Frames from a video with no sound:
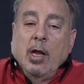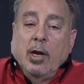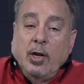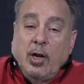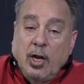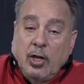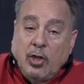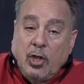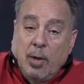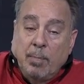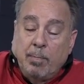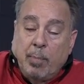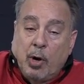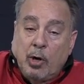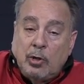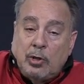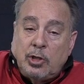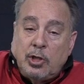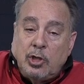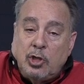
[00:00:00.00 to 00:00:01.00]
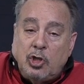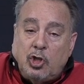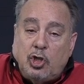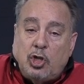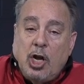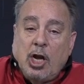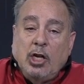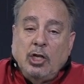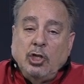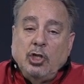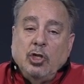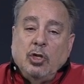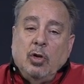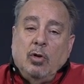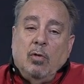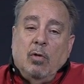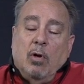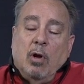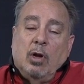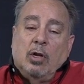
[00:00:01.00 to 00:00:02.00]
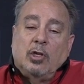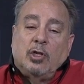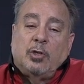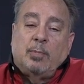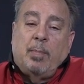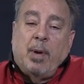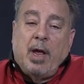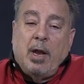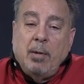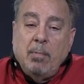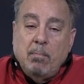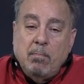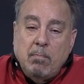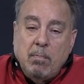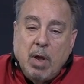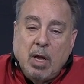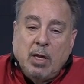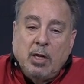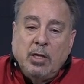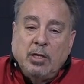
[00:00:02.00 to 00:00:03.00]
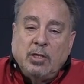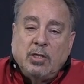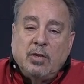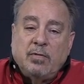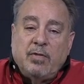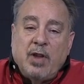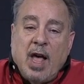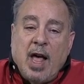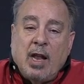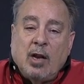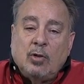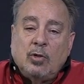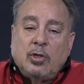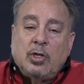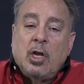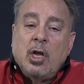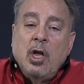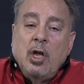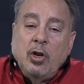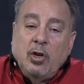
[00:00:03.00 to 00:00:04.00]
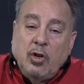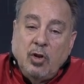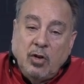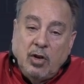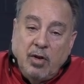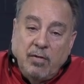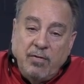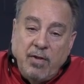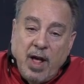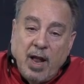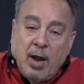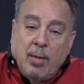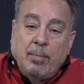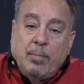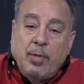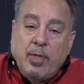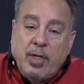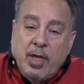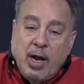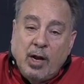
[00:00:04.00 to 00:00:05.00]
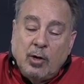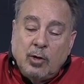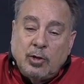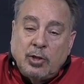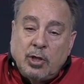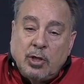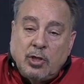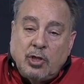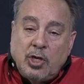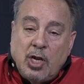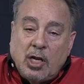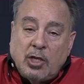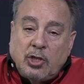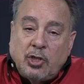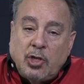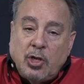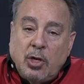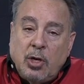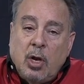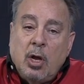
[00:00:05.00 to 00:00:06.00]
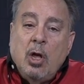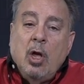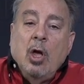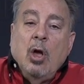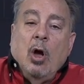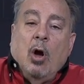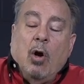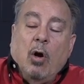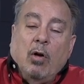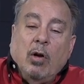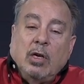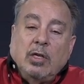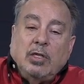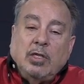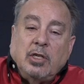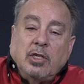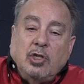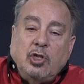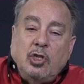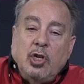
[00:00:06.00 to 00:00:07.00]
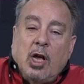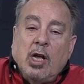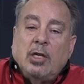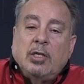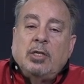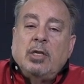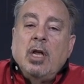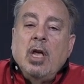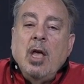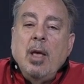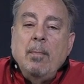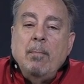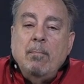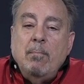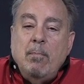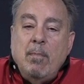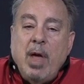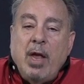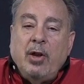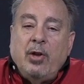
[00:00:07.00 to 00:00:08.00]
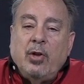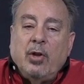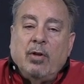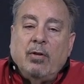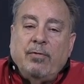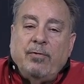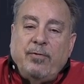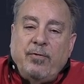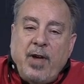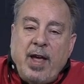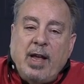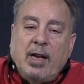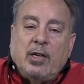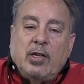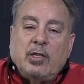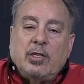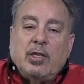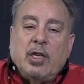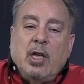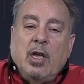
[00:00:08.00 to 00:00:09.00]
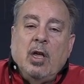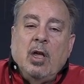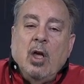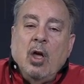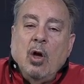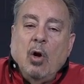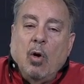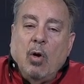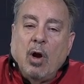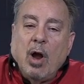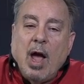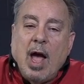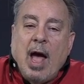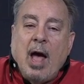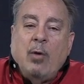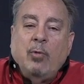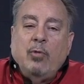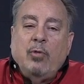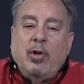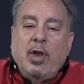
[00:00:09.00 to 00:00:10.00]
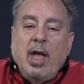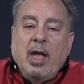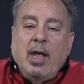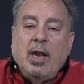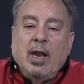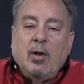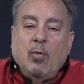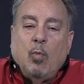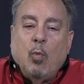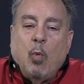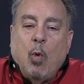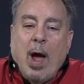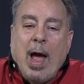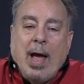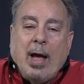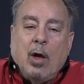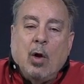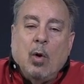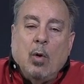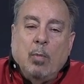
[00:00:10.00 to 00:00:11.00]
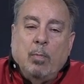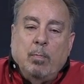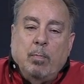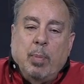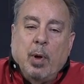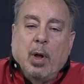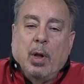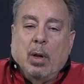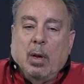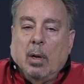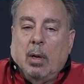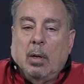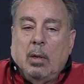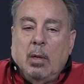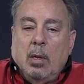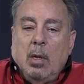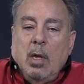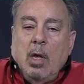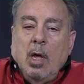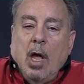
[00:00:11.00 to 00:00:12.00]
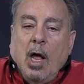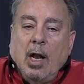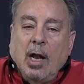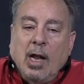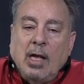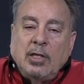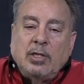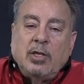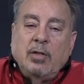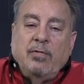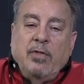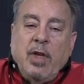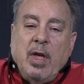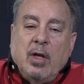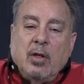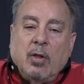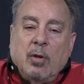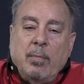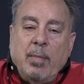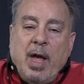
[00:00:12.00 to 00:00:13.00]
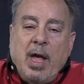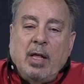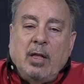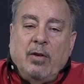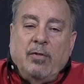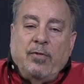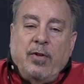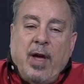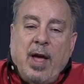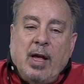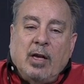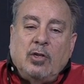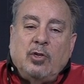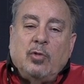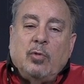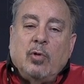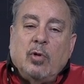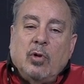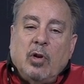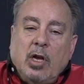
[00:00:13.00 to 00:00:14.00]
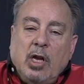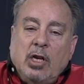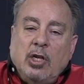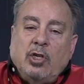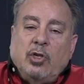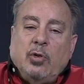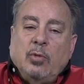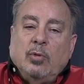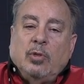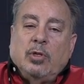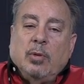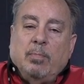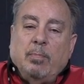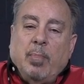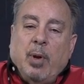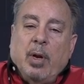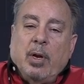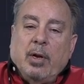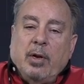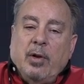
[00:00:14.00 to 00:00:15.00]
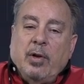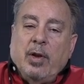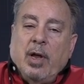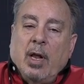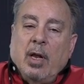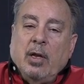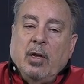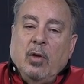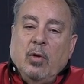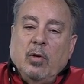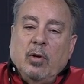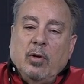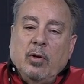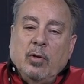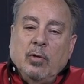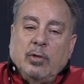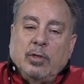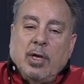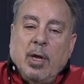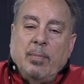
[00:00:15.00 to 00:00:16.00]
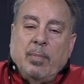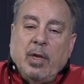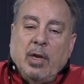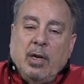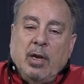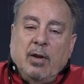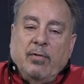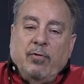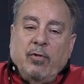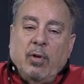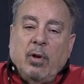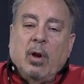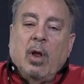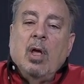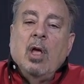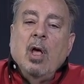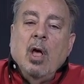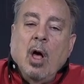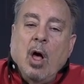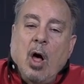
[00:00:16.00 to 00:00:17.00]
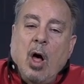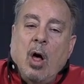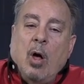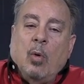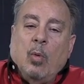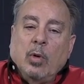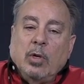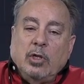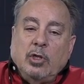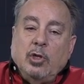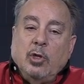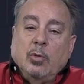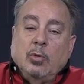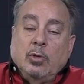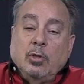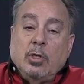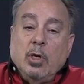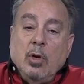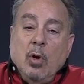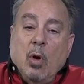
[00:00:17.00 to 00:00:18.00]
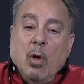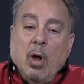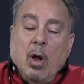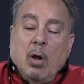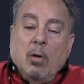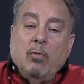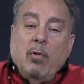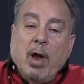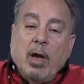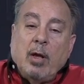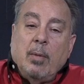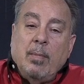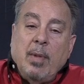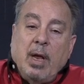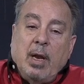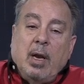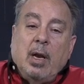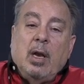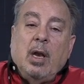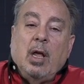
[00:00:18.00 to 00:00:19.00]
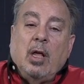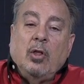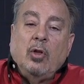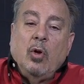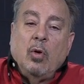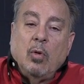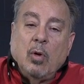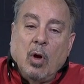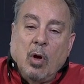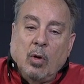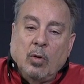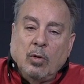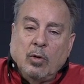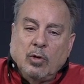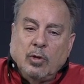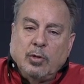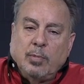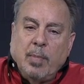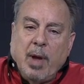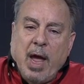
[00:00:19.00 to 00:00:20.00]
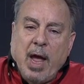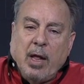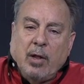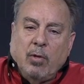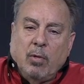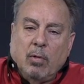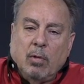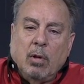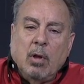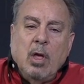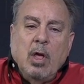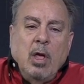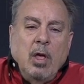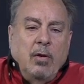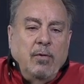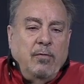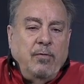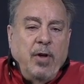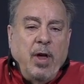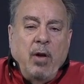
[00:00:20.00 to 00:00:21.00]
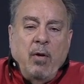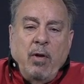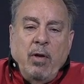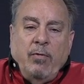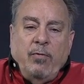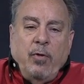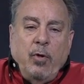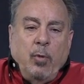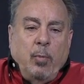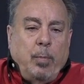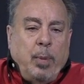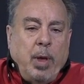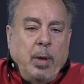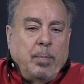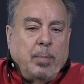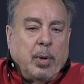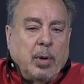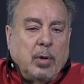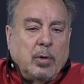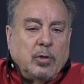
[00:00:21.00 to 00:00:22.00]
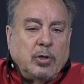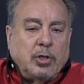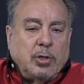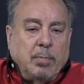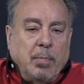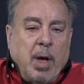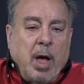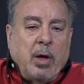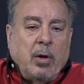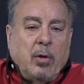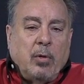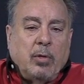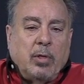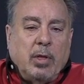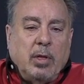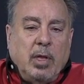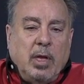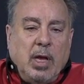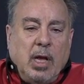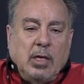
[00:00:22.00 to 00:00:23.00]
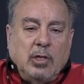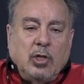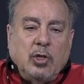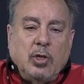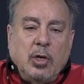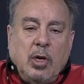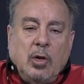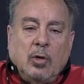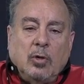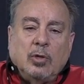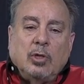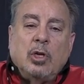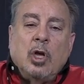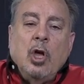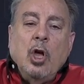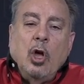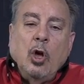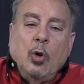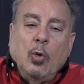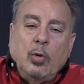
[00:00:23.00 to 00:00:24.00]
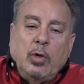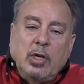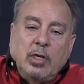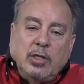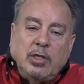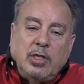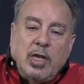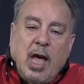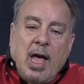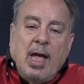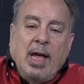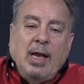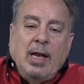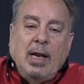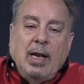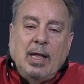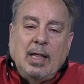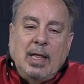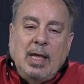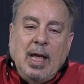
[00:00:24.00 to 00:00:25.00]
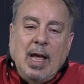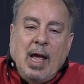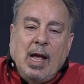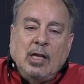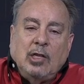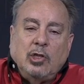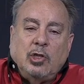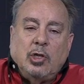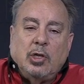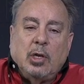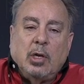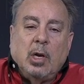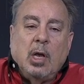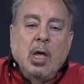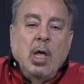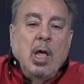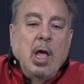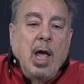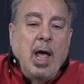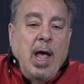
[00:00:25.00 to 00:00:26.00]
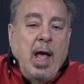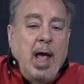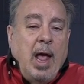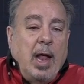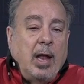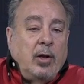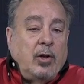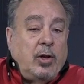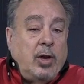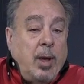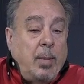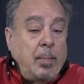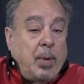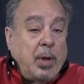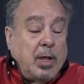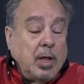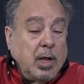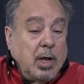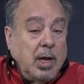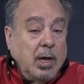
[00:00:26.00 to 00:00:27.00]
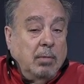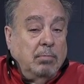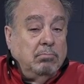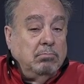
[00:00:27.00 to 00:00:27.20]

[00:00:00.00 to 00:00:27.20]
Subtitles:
Did the person changing your oil spend millions of dollars to develop their suggestion, or is it just mental fantasy or outdated wacko bull? Unless the vehicle manufacturer issues a bulletin telling you to do something different, always use the oil recommended in your owner's manual. Very few people are smarter than the engineers who designed the engine. And typically,